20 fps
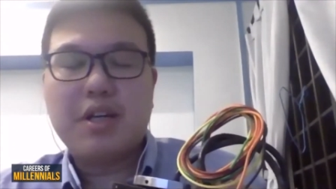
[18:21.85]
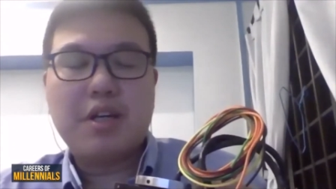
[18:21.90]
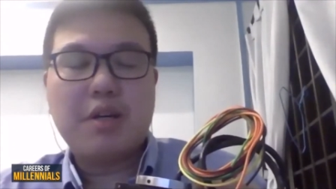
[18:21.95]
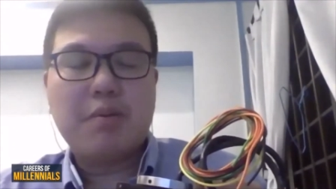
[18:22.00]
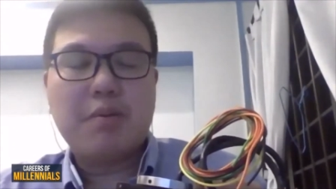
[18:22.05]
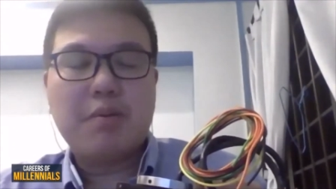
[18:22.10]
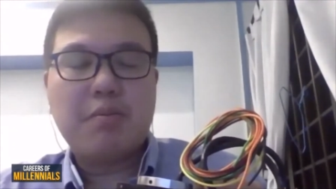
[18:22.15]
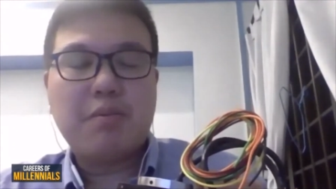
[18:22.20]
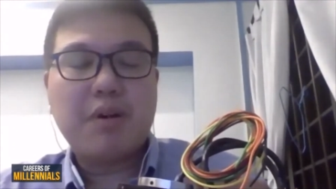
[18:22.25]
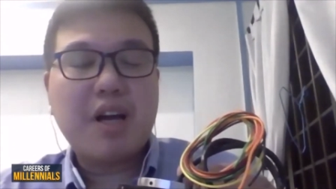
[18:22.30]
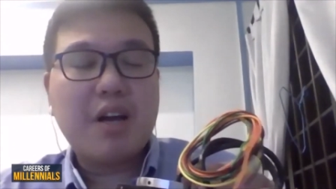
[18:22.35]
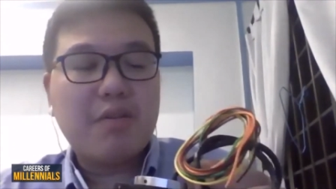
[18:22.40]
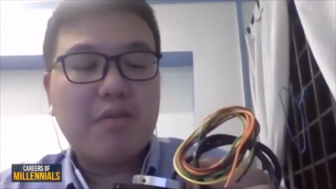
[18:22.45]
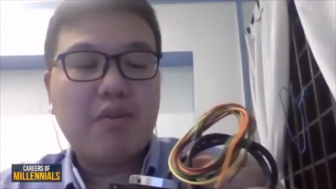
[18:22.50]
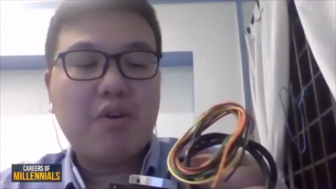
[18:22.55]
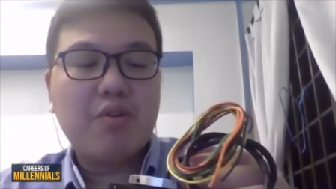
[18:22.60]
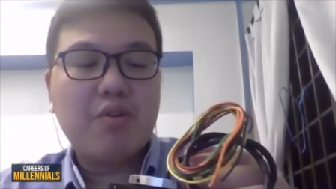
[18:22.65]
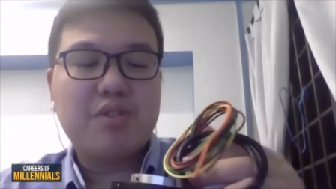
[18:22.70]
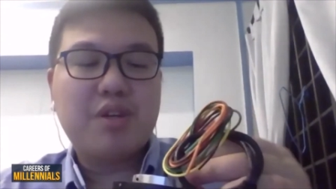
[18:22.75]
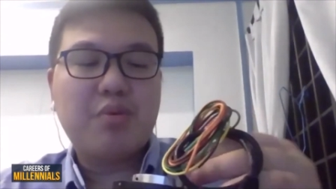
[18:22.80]

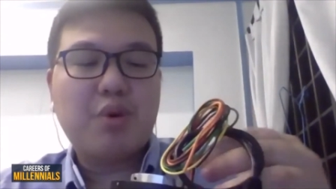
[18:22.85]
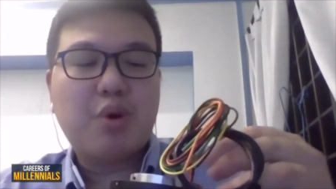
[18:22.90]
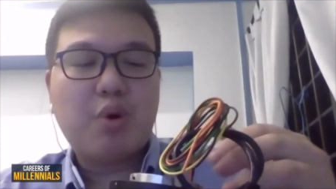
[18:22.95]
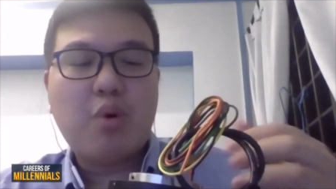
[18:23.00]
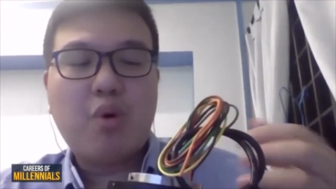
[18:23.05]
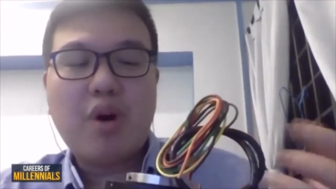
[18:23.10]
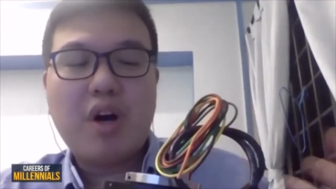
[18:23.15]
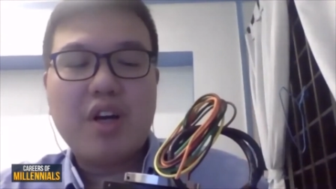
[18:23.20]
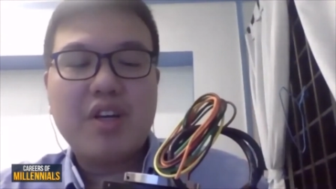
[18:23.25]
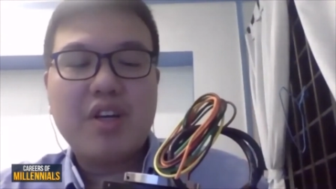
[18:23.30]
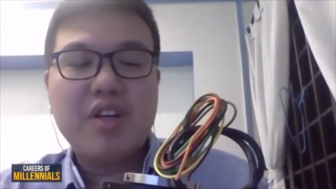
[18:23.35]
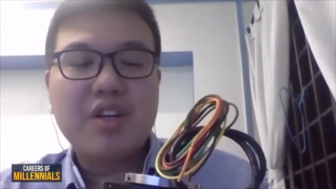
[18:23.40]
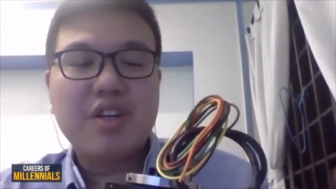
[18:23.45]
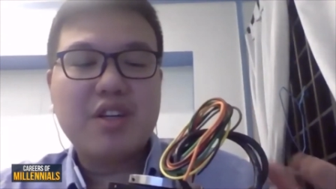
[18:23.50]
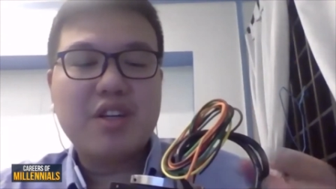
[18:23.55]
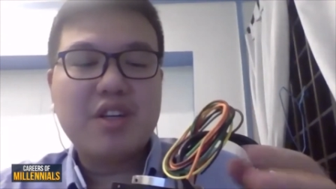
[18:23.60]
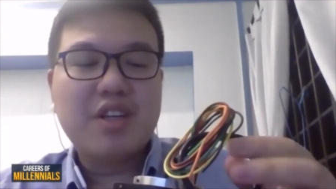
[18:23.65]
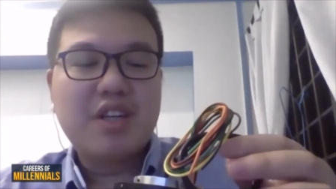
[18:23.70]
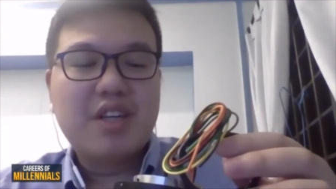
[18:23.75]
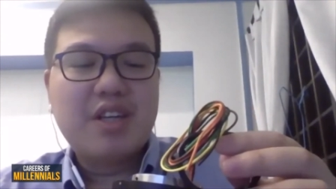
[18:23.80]
platforms that require
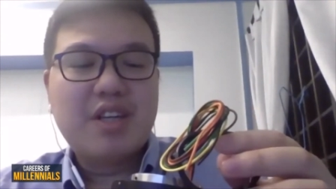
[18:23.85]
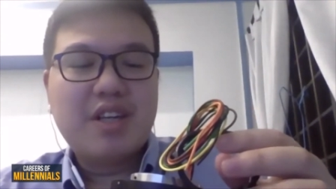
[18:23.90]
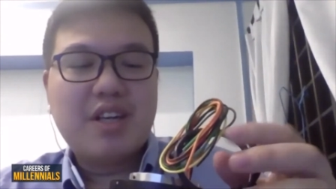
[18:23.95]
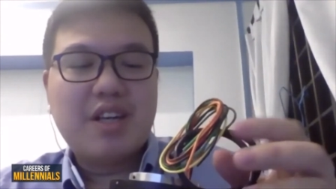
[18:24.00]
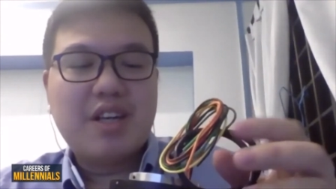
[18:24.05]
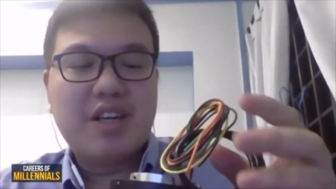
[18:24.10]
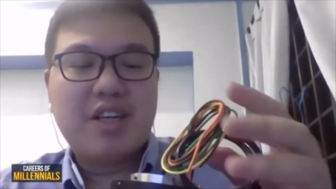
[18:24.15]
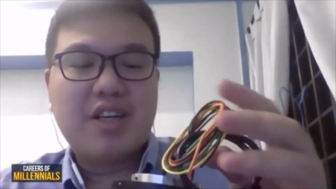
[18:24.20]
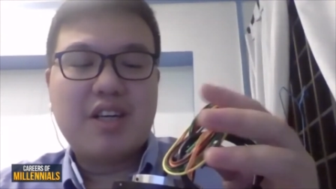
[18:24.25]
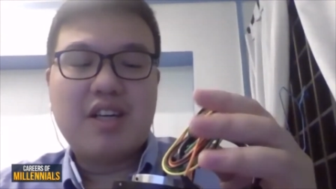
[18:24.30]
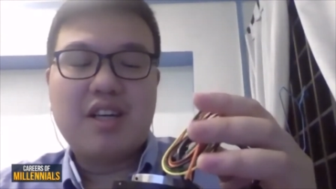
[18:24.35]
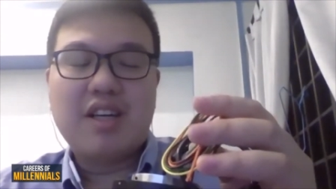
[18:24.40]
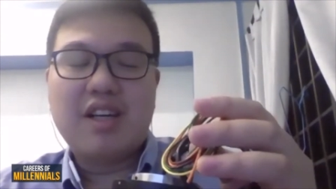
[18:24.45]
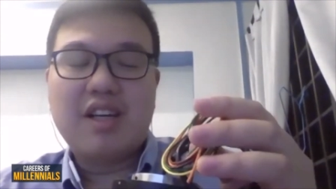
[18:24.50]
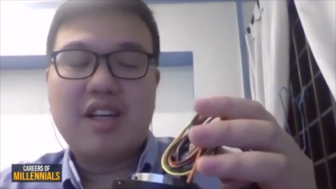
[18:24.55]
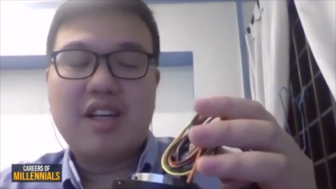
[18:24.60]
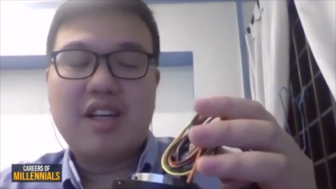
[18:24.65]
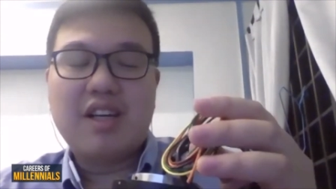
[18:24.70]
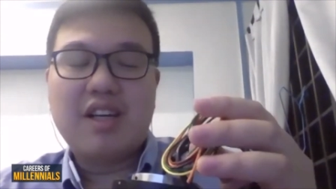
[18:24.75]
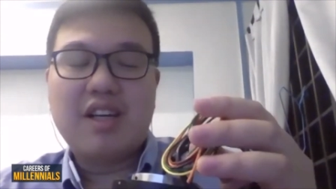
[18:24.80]

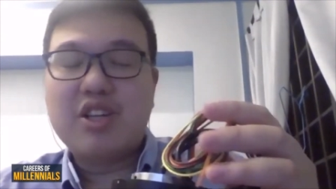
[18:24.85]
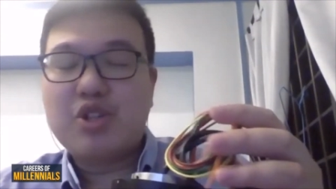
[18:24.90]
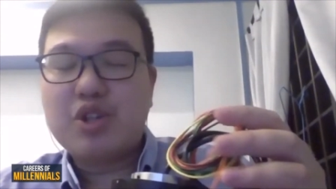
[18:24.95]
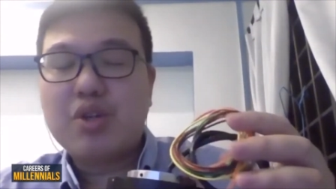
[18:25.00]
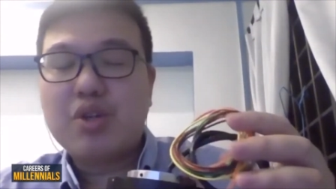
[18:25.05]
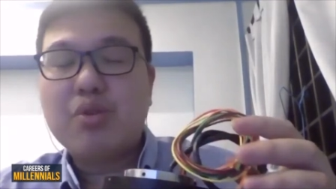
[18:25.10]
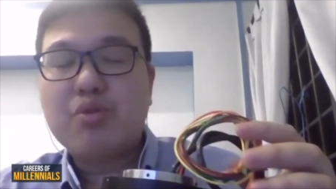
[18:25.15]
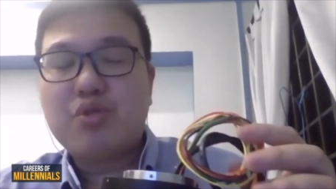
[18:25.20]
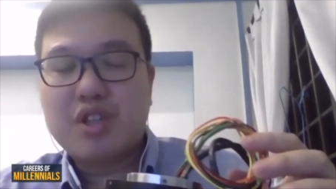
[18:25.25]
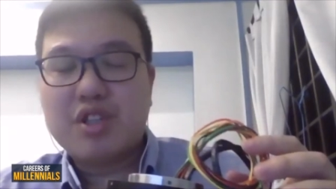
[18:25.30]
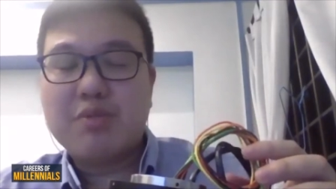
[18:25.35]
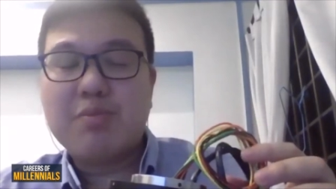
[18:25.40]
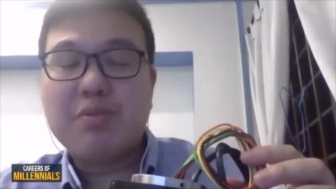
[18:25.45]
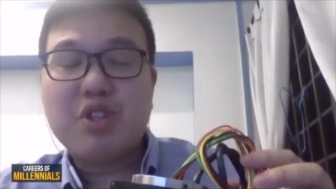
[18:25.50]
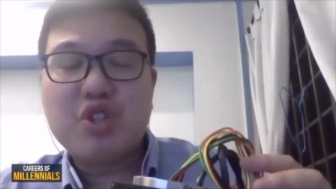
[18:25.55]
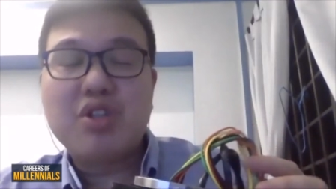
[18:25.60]
electrical transmission.